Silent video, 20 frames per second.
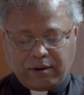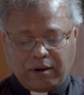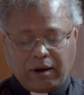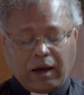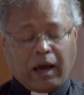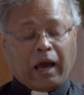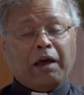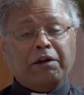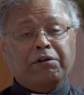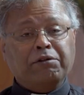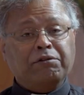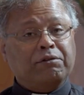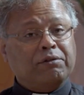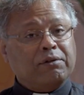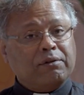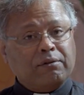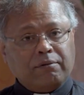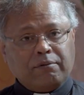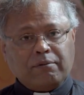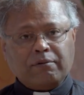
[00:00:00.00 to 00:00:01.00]
And
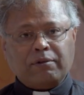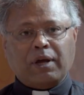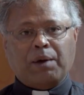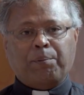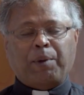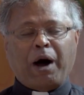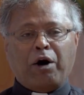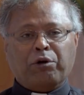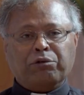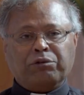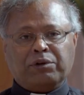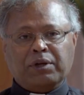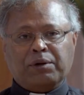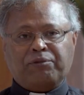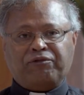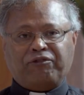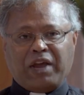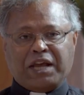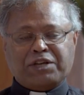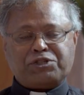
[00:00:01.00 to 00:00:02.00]
about the
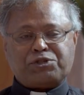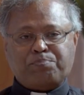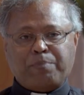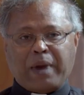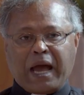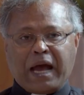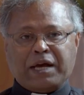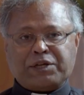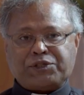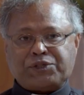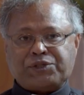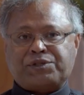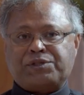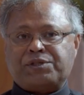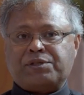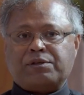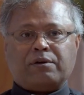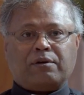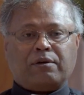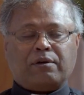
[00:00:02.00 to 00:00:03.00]
face
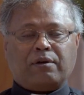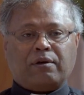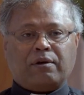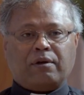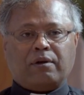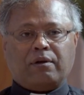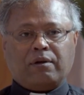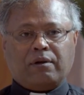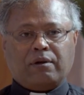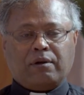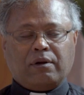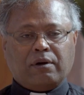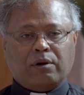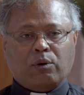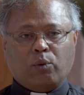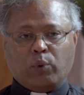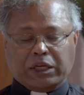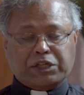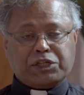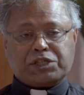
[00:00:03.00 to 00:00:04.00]
masks,
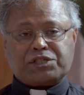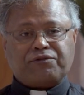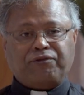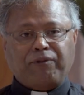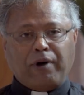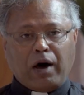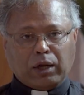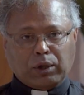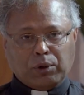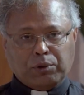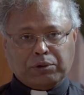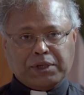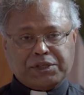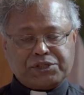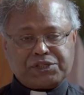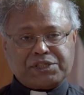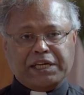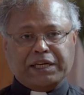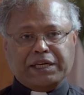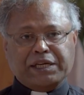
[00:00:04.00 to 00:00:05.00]
we just follow the
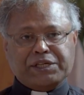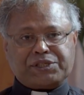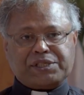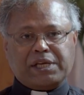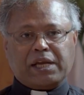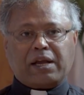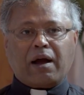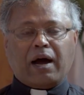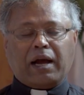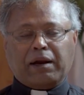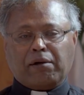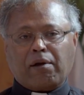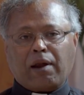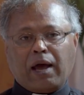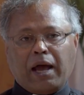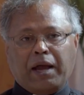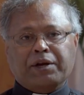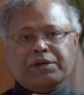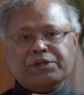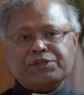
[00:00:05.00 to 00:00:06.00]
CDC
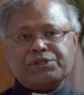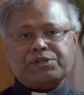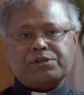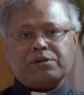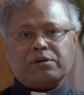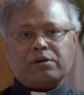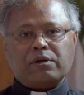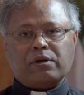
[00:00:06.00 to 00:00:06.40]
guidelines.